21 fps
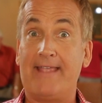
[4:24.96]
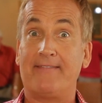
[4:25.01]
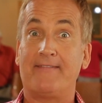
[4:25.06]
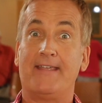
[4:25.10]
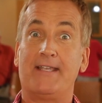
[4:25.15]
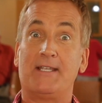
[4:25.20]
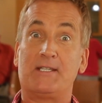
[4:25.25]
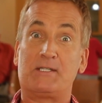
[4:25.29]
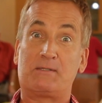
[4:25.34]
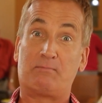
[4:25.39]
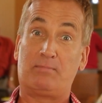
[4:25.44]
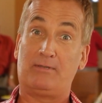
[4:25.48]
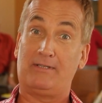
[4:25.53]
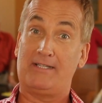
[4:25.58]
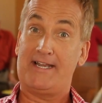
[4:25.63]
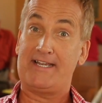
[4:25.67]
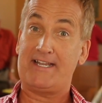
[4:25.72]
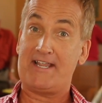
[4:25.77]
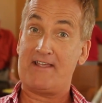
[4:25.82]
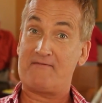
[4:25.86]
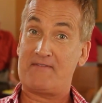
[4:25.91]
and there's
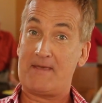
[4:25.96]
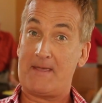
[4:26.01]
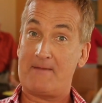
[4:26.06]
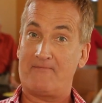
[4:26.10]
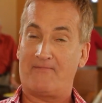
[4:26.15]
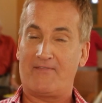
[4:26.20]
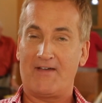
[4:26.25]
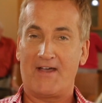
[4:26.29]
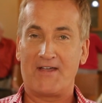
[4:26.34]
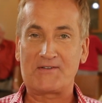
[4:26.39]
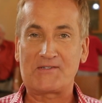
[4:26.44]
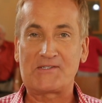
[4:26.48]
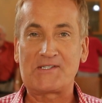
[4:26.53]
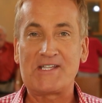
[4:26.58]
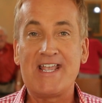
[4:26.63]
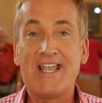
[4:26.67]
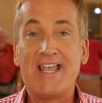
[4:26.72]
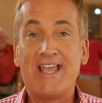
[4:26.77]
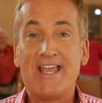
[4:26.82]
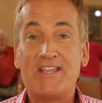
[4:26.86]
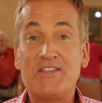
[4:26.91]
plenty of them
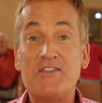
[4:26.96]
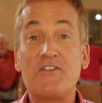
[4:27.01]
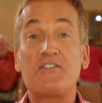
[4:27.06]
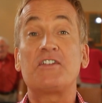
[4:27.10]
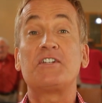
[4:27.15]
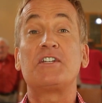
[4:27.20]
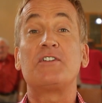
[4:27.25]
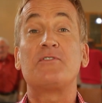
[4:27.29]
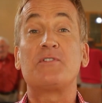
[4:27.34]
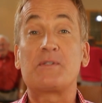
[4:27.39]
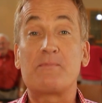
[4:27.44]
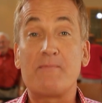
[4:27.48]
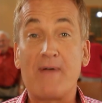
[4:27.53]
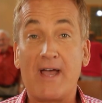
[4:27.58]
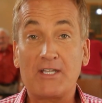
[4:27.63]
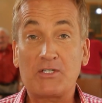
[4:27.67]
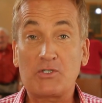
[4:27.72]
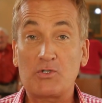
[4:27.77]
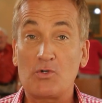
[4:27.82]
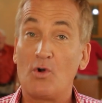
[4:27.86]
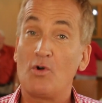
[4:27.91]
folks, you can do as
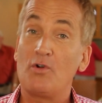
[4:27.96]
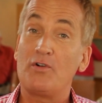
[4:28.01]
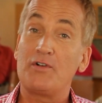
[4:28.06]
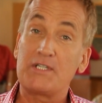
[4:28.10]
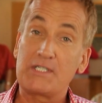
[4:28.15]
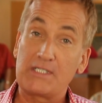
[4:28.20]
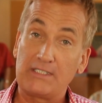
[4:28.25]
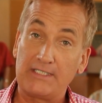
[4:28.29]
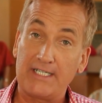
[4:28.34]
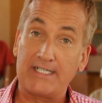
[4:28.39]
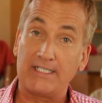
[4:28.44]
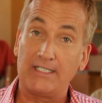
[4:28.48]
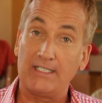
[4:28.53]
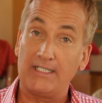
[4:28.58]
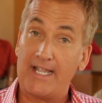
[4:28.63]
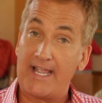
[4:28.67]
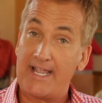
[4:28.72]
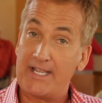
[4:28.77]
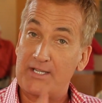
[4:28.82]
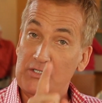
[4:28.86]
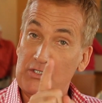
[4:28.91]
much or as
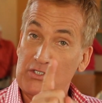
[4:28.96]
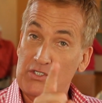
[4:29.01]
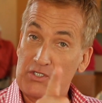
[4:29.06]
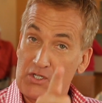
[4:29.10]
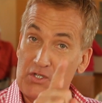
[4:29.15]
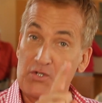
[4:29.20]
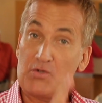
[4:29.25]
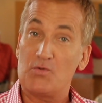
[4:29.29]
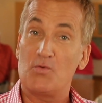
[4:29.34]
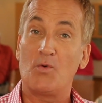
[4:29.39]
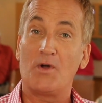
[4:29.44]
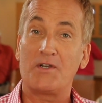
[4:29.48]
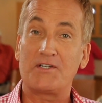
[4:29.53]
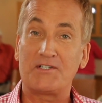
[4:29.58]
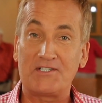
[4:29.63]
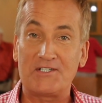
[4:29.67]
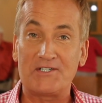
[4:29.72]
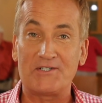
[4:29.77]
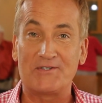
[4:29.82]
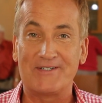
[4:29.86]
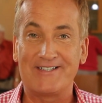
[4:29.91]
little as you
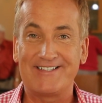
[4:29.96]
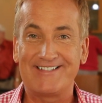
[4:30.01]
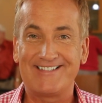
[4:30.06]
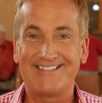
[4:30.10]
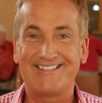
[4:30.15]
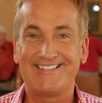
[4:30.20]
want to do.